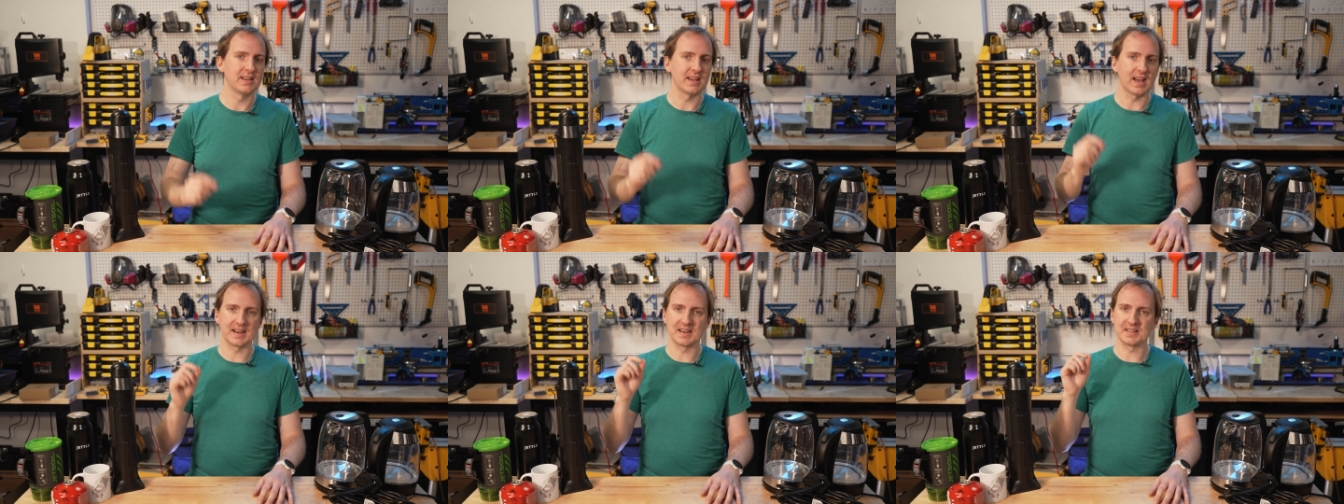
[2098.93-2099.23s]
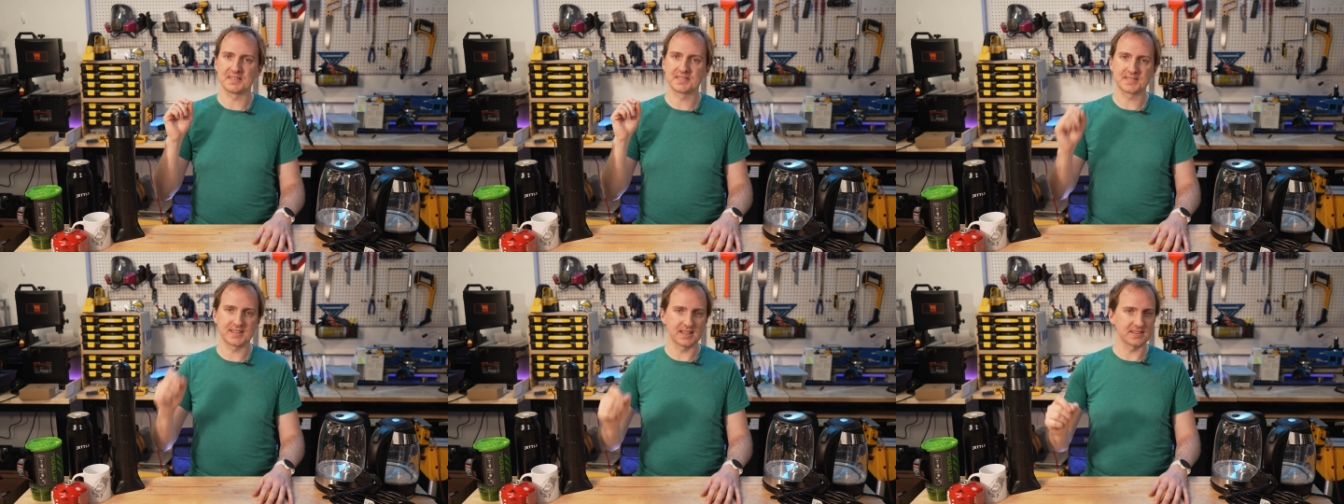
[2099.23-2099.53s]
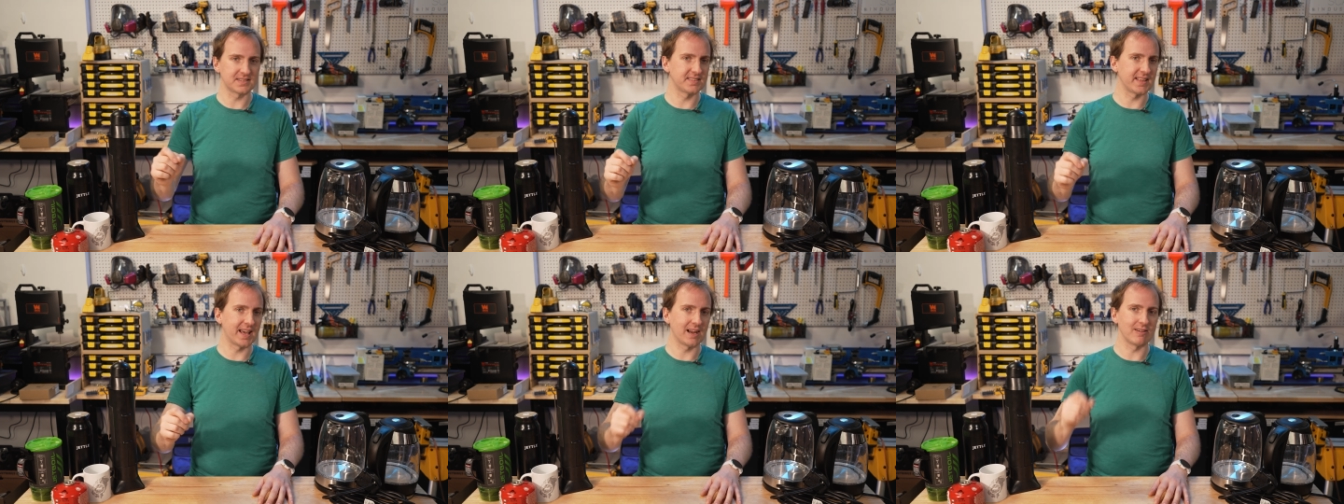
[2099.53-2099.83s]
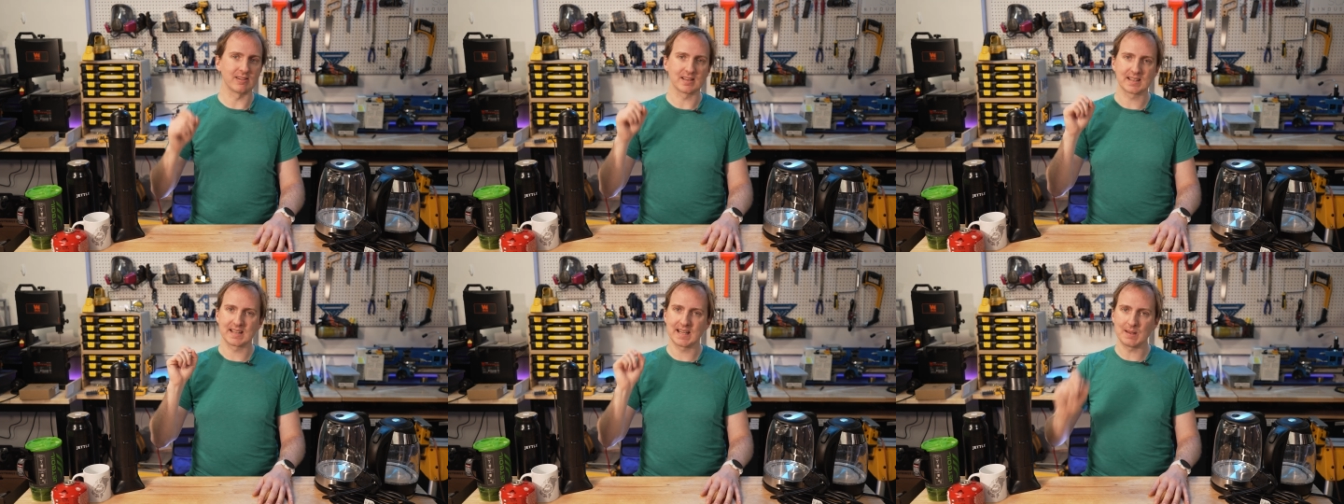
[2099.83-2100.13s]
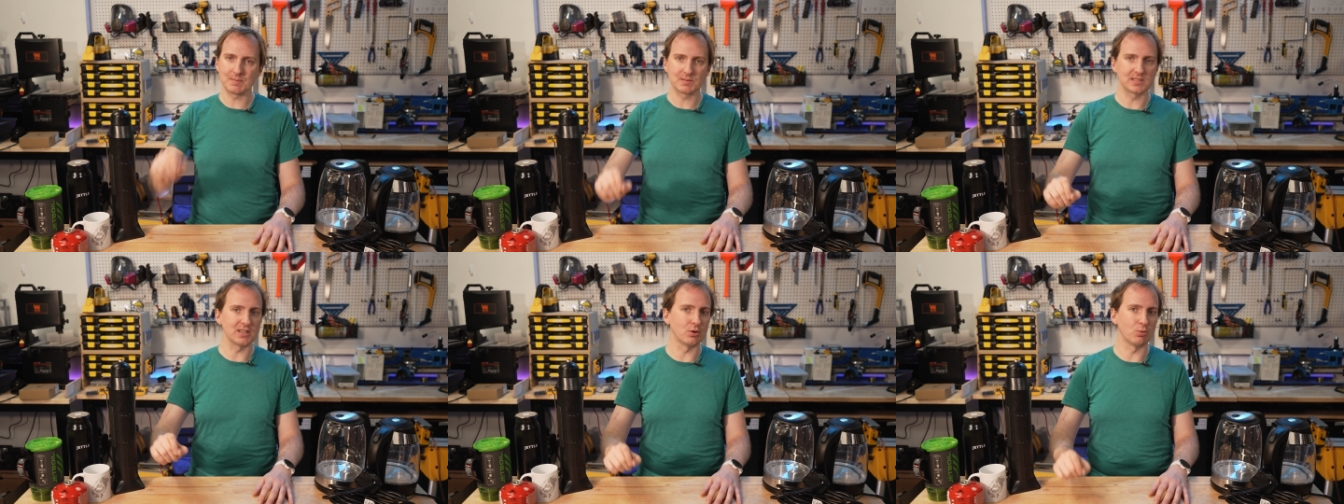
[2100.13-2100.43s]
and it sits there and
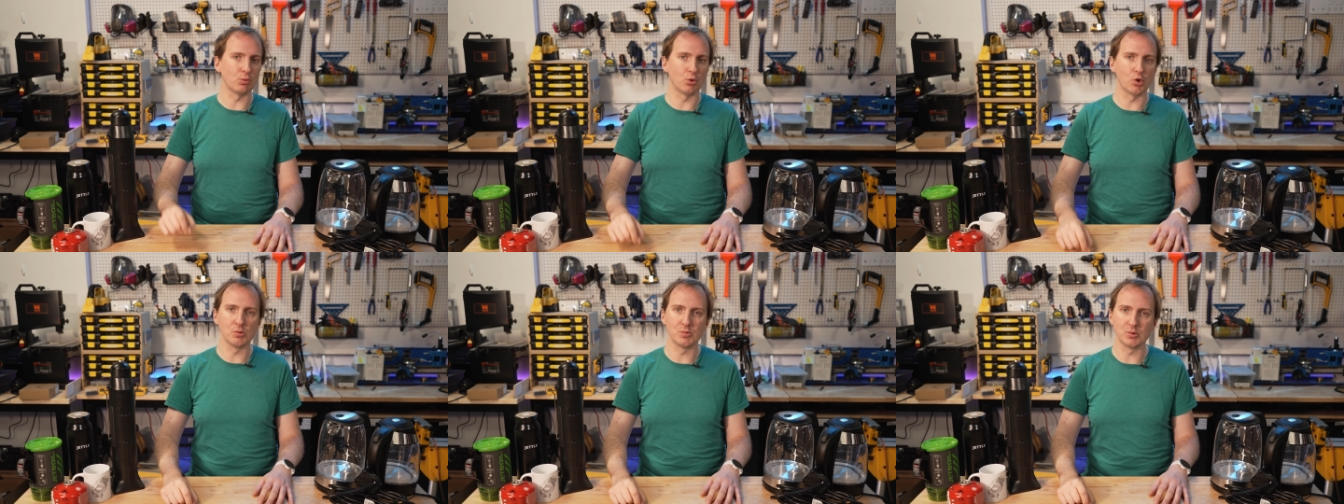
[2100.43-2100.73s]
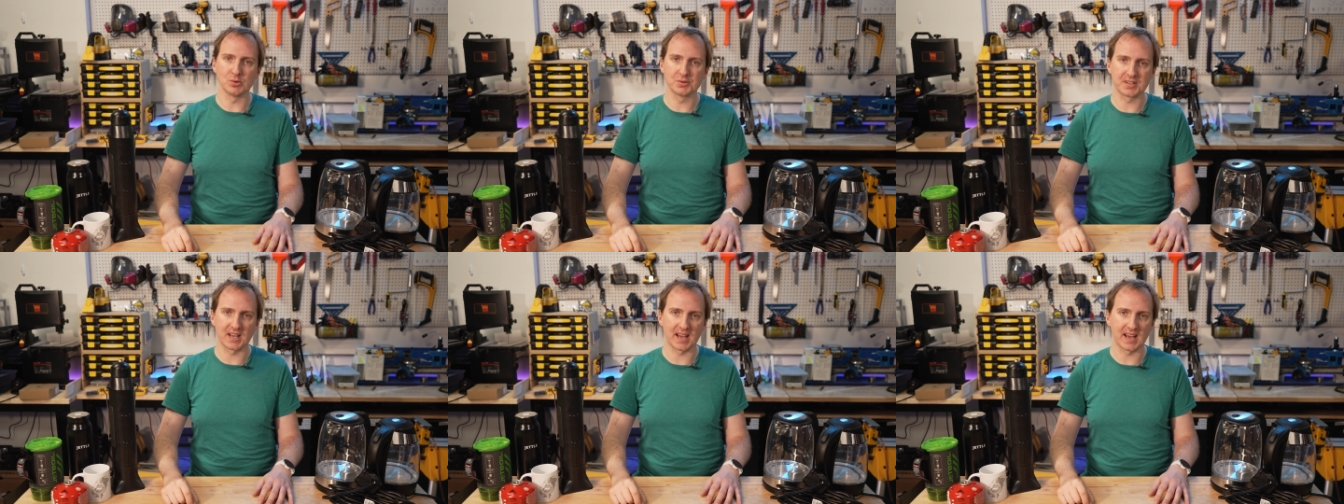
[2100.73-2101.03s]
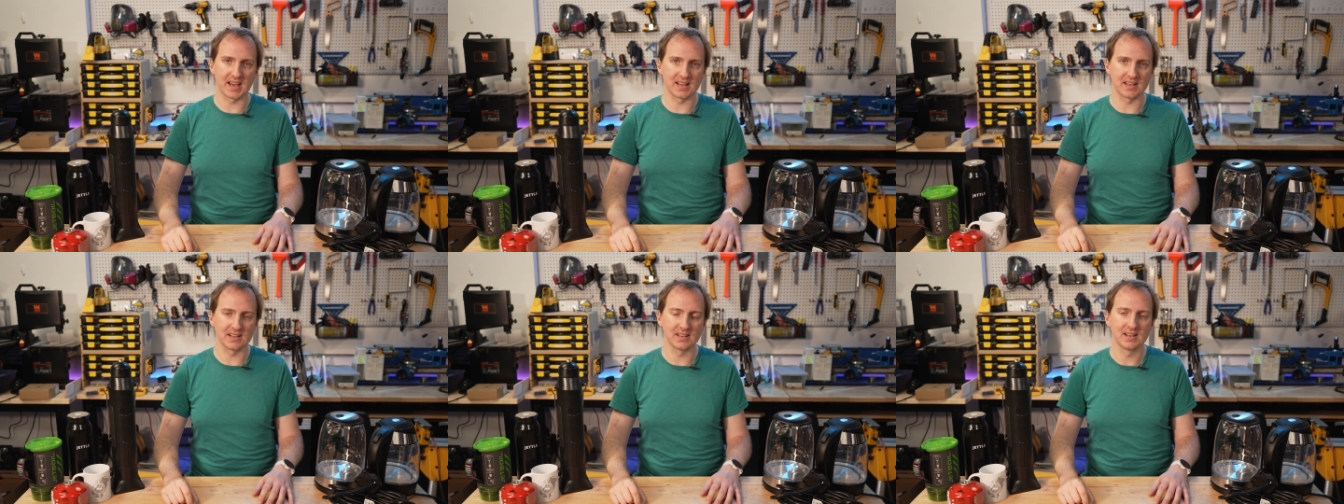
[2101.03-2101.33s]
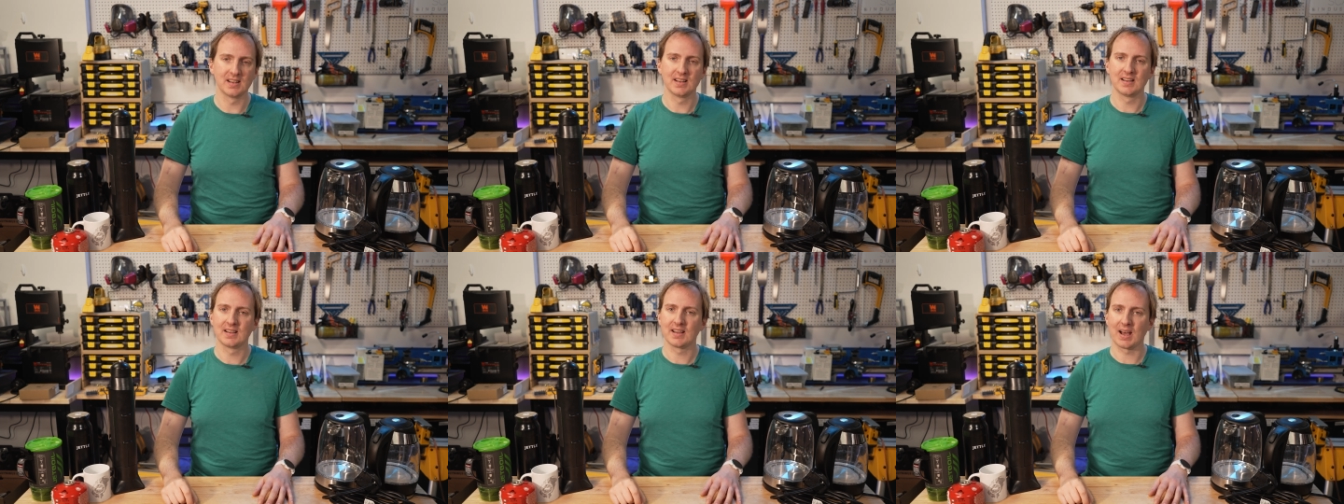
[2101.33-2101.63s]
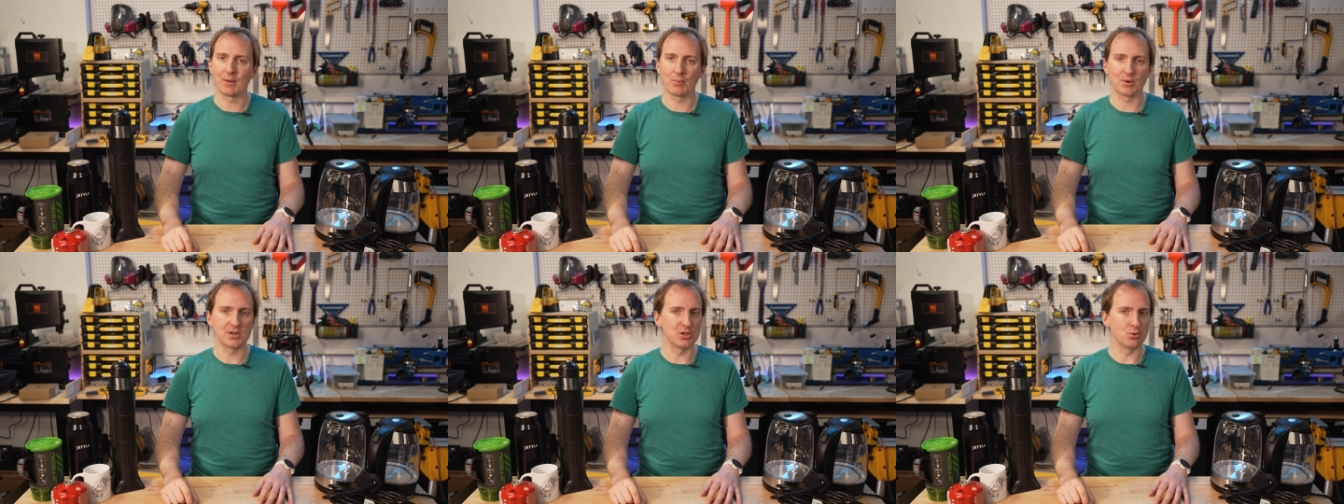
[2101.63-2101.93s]
keeps it warm all day.
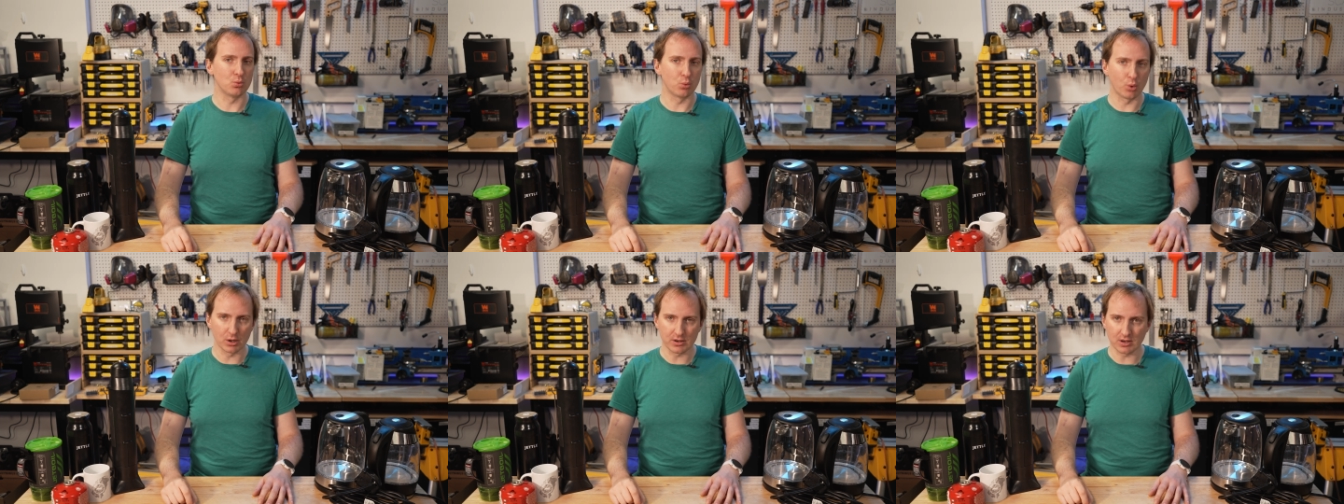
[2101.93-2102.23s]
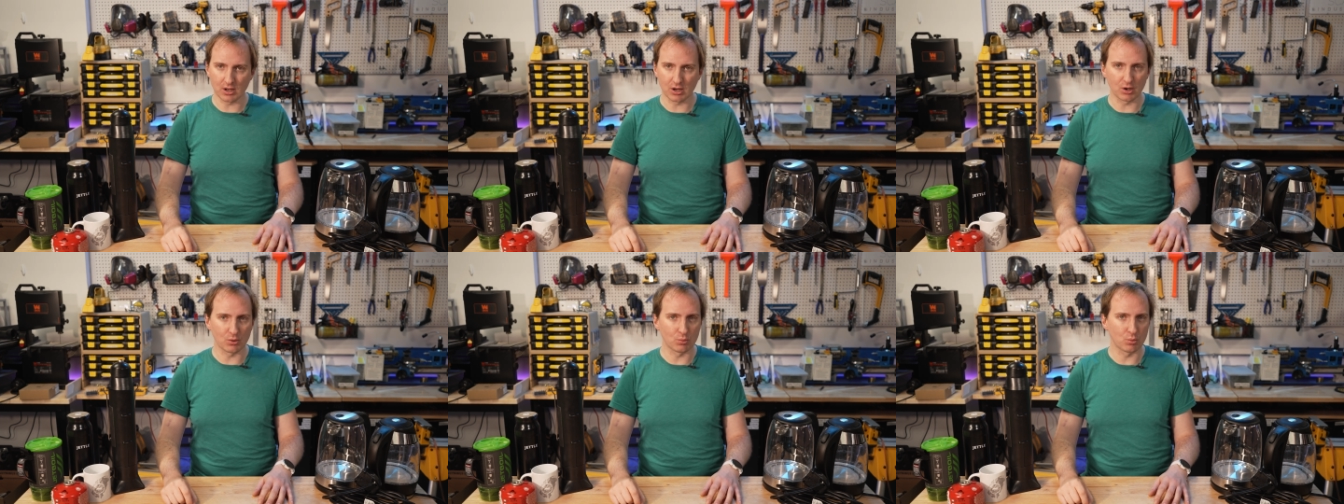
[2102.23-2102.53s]
And when you want hot